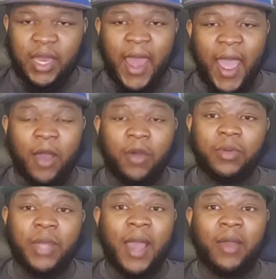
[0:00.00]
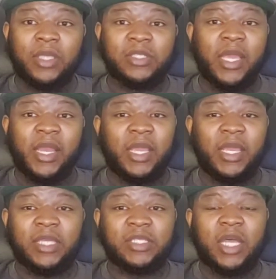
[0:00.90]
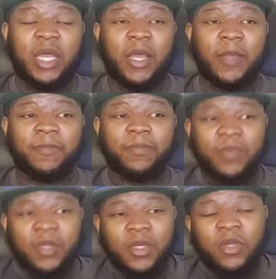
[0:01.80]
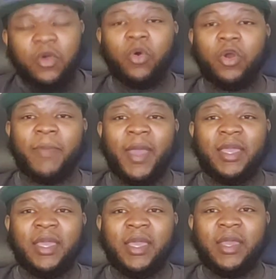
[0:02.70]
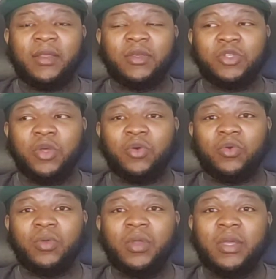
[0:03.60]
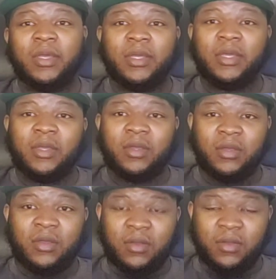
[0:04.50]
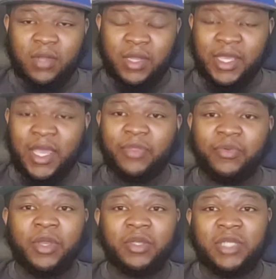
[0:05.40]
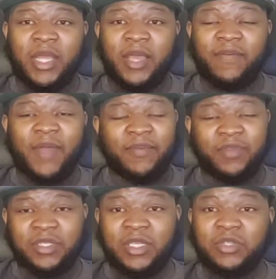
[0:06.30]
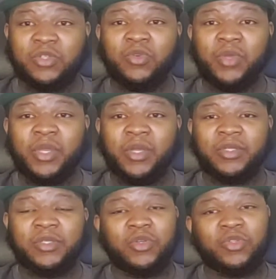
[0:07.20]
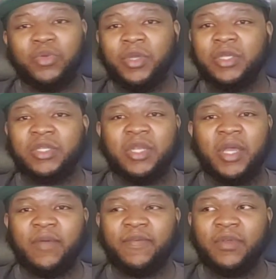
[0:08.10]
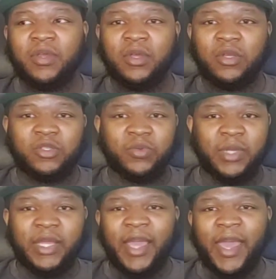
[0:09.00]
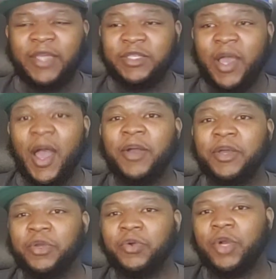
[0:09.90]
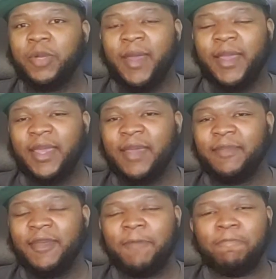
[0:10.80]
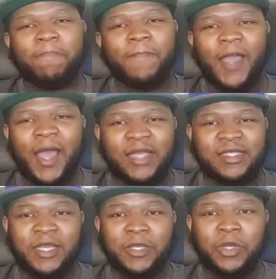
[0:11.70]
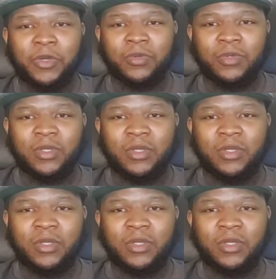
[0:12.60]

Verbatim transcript: And now, now he's getting his... uh. quarterback in. So I think he had three years left after the season's two years. So is two years enough to really gauge on how good a quarterback can be? I say no.